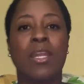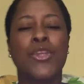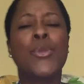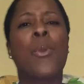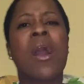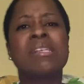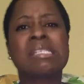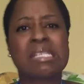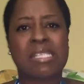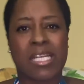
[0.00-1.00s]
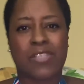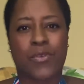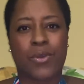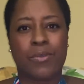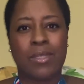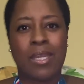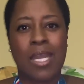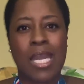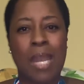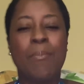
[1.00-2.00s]
You are successful.
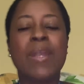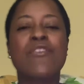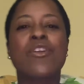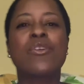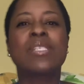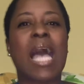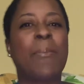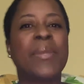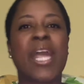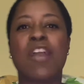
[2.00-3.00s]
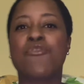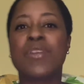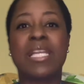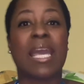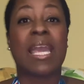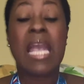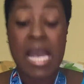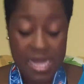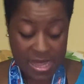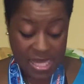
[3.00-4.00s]
Miracles happen every day.
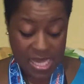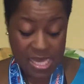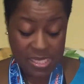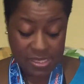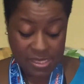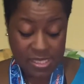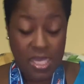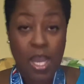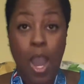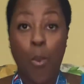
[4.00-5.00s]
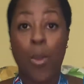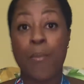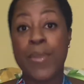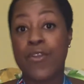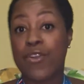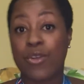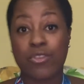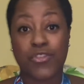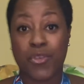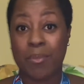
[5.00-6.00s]
These were
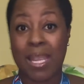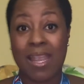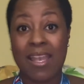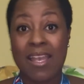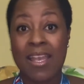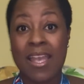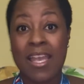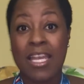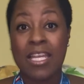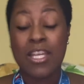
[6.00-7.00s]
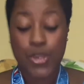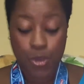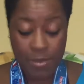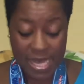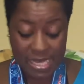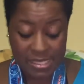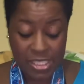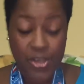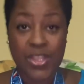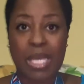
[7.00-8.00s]
miracles for me. You may
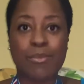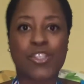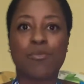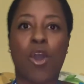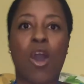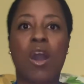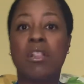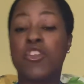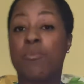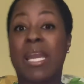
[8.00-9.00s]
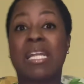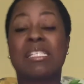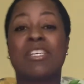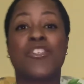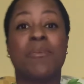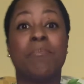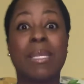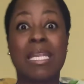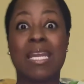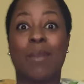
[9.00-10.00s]
consider them small. You may consider them
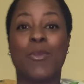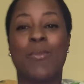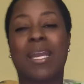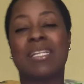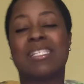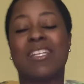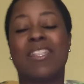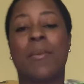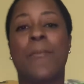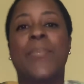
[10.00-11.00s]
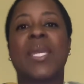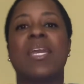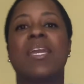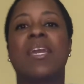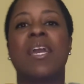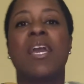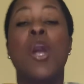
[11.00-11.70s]
medium. You may consider them big.